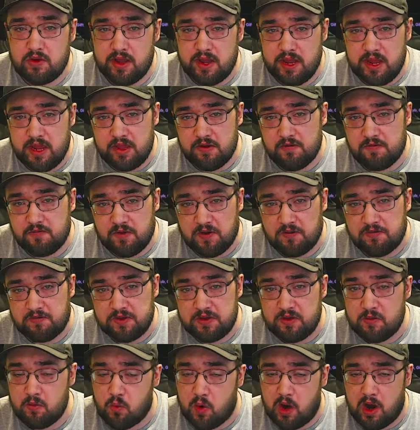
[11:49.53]

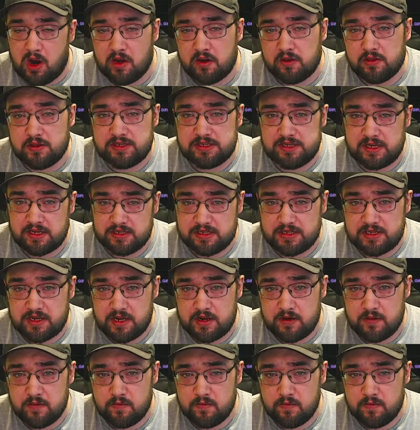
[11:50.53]
A50 wireless headset.